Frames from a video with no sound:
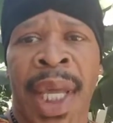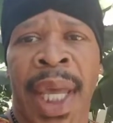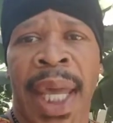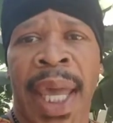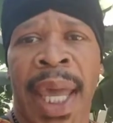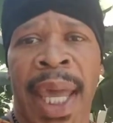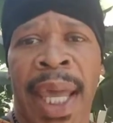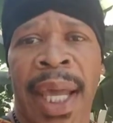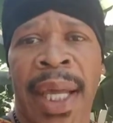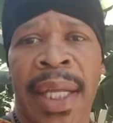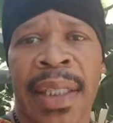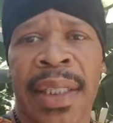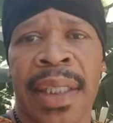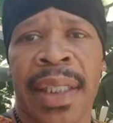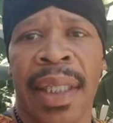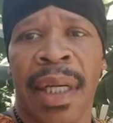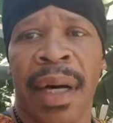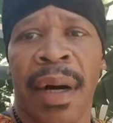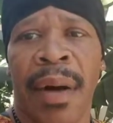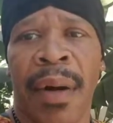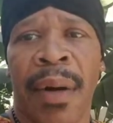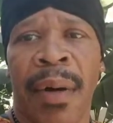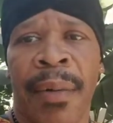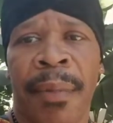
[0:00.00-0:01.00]
And
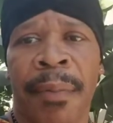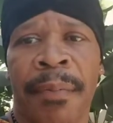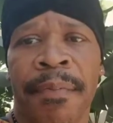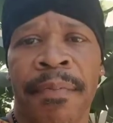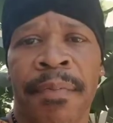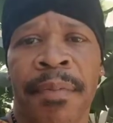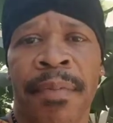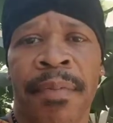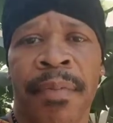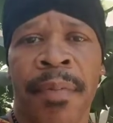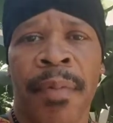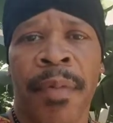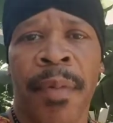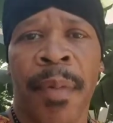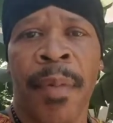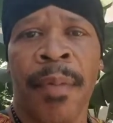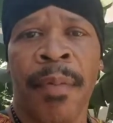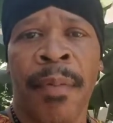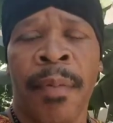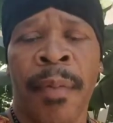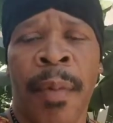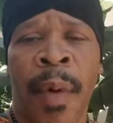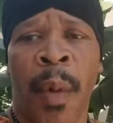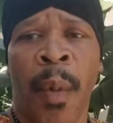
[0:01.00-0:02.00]
so
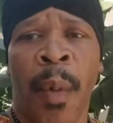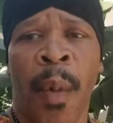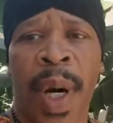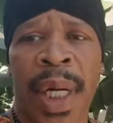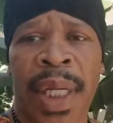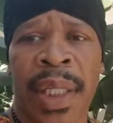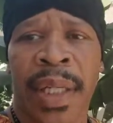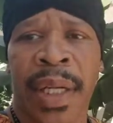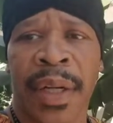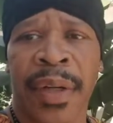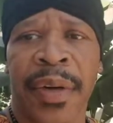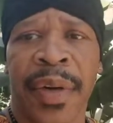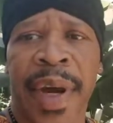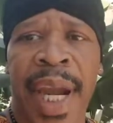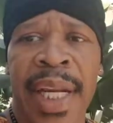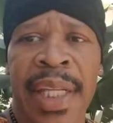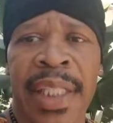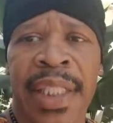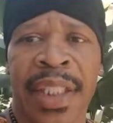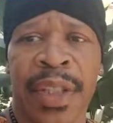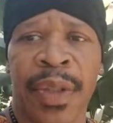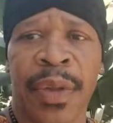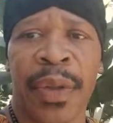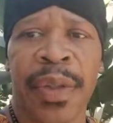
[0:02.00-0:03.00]
one of their
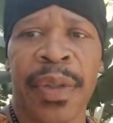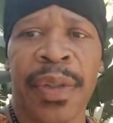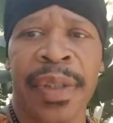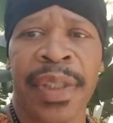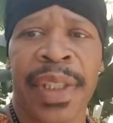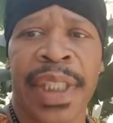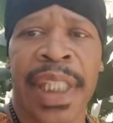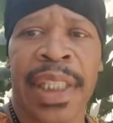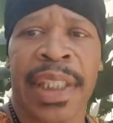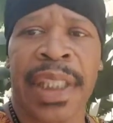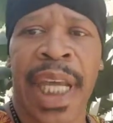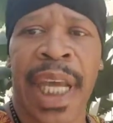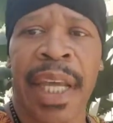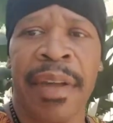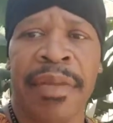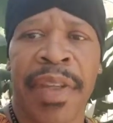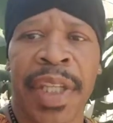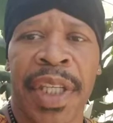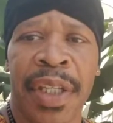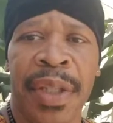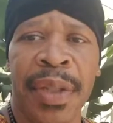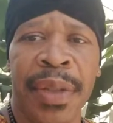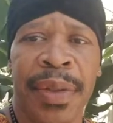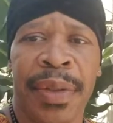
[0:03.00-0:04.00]
greatest tools that they
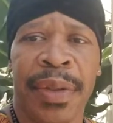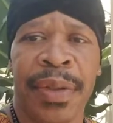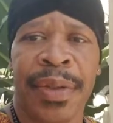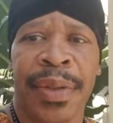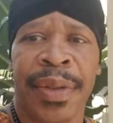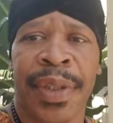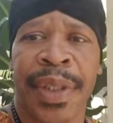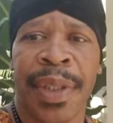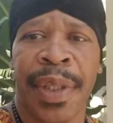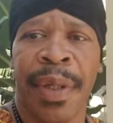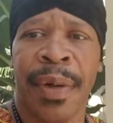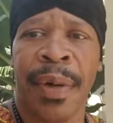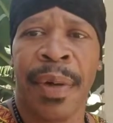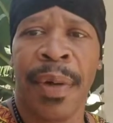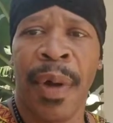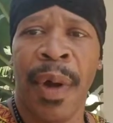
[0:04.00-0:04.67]
used